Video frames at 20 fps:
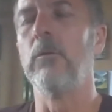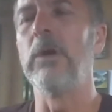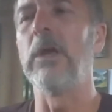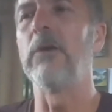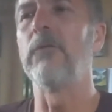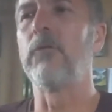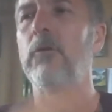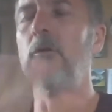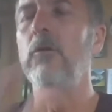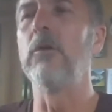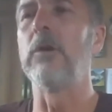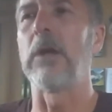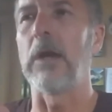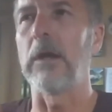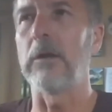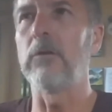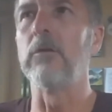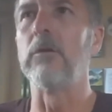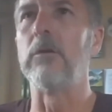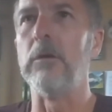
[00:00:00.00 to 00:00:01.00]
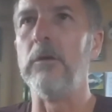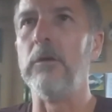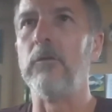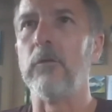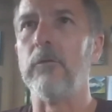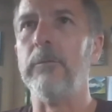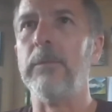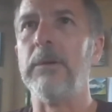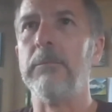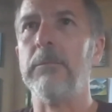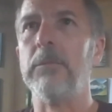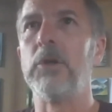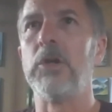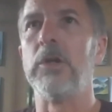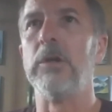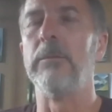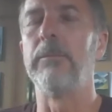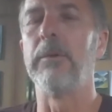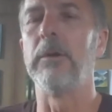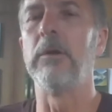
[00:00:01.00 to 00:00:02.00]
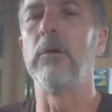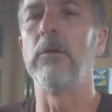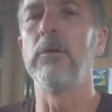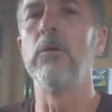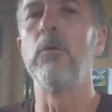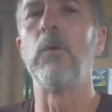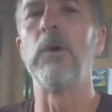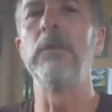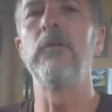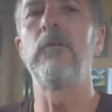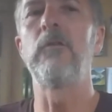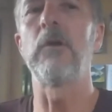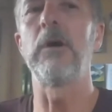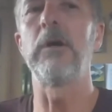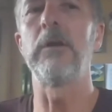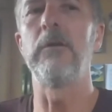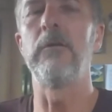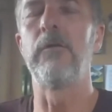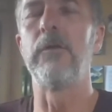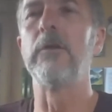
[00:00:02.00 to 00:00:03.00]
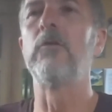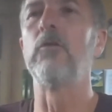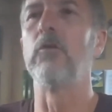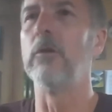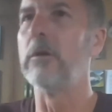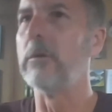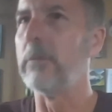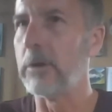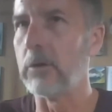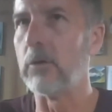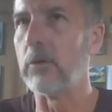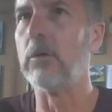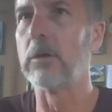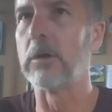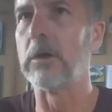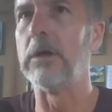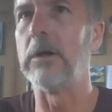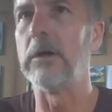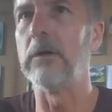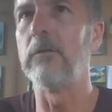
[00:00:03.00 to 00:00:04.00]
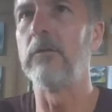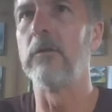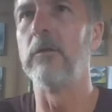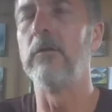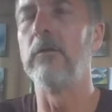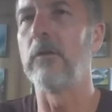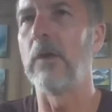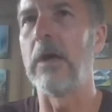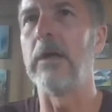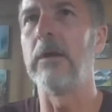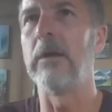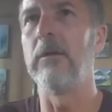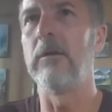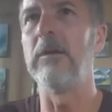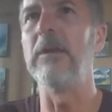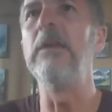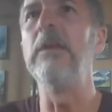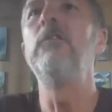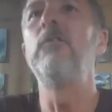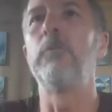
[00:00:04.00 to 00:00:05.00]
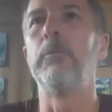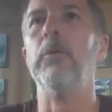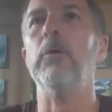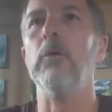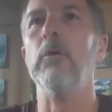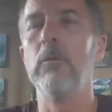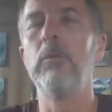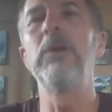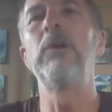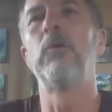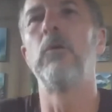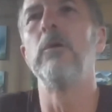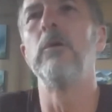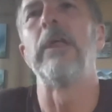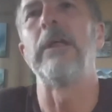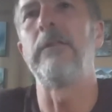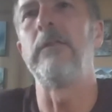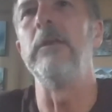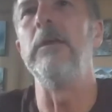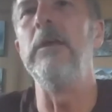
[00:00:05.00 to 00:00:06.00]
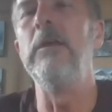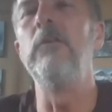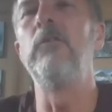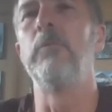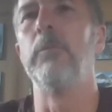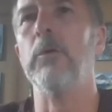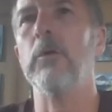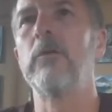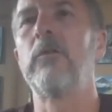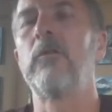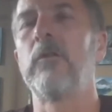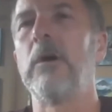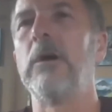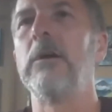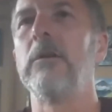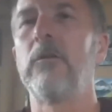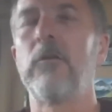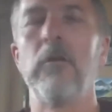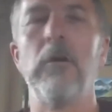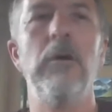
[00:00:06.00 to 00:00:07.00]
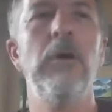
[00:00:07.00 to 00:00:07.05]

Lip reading: have two categories of membership. And on the one side is the tournament organizers and eSport. We call that the eSport side. So